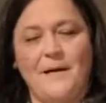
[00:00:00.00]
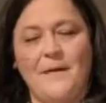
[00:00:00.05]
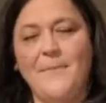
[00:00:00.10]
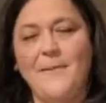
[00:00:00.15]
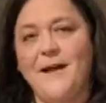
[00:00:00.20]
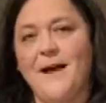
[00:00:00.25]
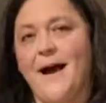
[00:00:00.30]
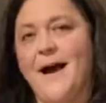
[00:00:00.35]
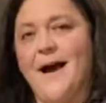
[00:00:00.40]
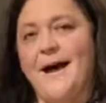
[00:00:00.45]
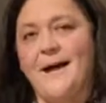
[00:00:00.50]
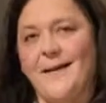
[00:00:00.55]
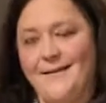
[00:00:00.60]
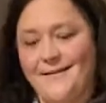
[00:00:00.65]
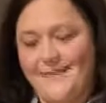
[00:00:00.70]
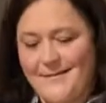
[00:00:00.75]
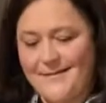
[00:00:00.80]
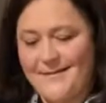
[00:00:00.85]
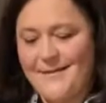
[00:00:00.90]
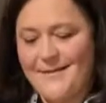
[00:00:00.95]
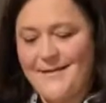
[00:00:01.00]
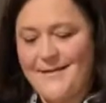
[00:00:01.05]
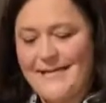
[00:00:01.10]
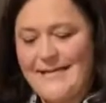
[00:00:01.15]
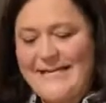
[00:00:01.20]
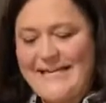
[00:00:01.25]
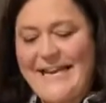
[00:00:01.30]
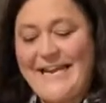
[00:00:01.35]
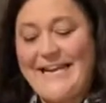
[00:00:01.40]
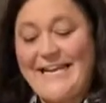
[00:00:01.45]
Maybe God,
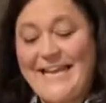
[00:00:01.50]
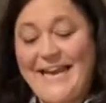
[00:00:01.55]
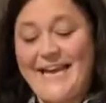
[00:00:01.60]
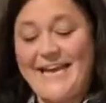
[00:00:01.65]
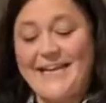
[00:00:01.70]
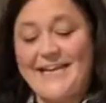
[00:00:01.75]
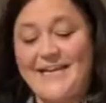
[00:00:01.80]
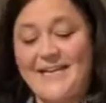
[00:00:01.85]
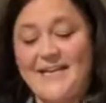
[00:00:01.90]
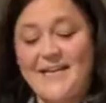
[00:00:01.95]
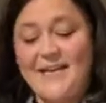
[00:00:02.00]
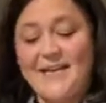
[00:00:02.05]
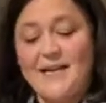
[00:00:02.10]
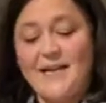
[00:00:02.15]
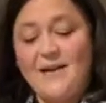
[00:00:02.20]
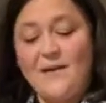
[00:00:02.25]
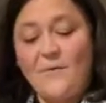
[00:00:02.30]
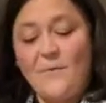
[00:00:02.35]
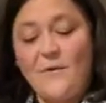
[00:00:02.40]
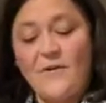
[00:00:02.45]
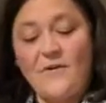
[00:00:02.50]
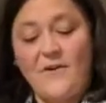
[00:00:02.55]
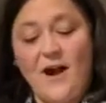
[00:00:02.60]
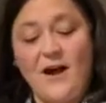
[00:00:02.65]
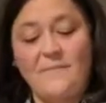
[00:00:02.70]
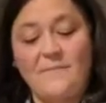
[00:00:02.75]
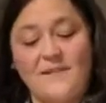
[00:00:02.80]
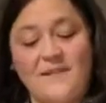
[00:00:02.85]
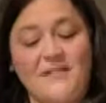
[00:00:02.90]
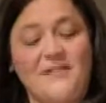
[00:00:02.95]
yet again, will
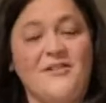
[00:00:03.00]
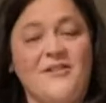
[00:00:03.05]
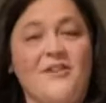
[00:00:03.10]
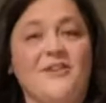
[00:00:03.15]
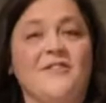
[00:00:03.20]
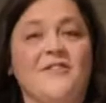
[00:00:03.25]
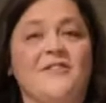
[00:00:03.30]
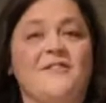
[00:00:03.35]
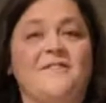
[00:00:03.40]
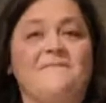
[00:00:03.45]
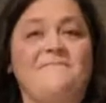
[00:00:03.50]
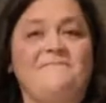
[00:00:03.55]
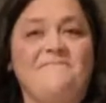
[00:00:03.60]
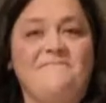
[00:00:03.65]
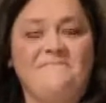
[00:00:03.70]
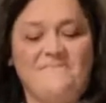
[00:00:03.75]
come this year,